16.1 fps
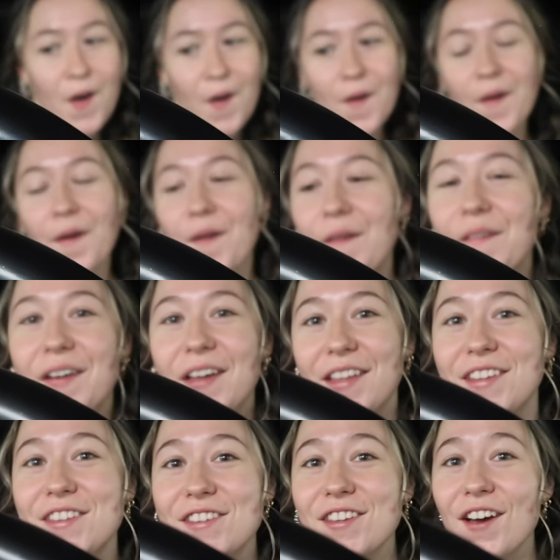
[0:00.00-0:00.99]
Oh,
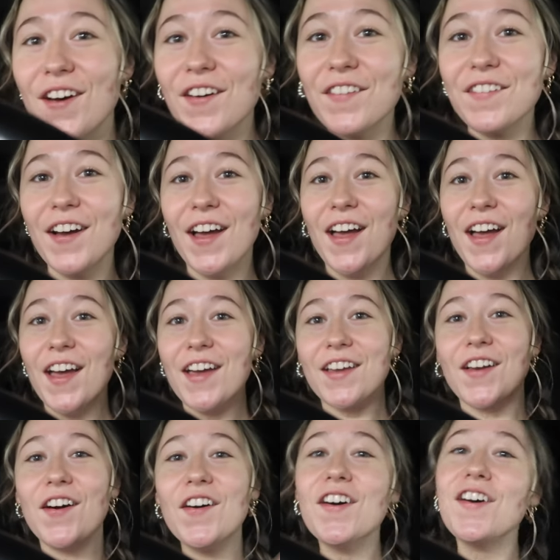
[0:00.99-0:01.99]
it's so
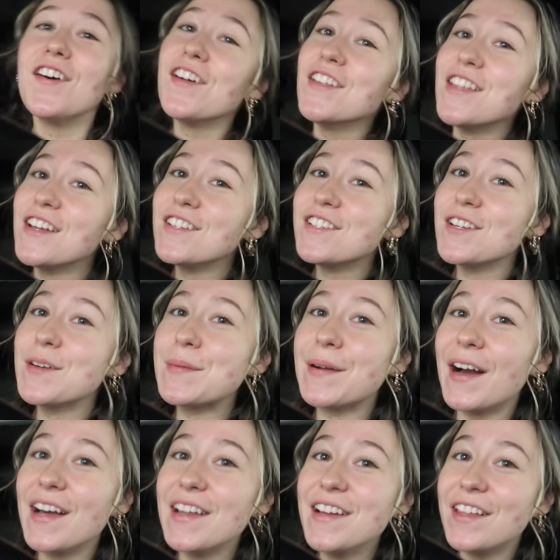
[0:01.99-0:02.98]
cold. I should have
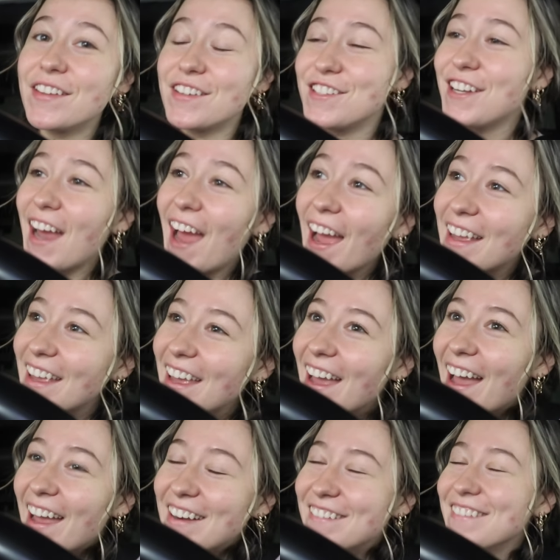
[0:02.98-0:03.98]
brought another jacket.
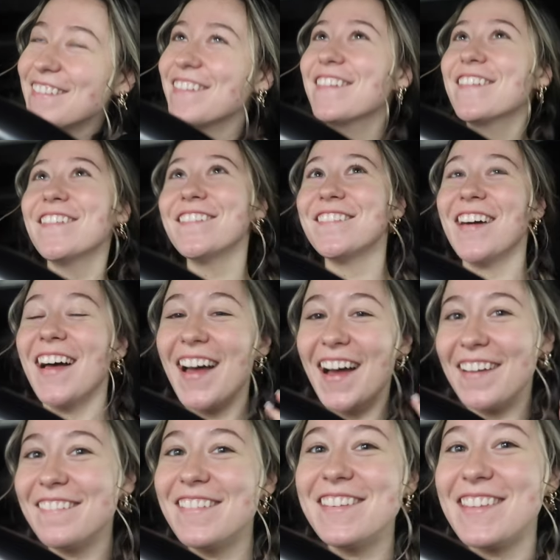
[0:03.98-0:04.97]
I don't know what
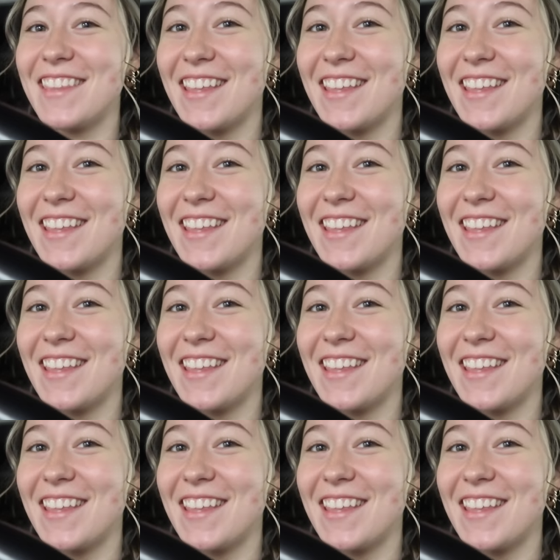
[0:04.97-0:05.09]
I was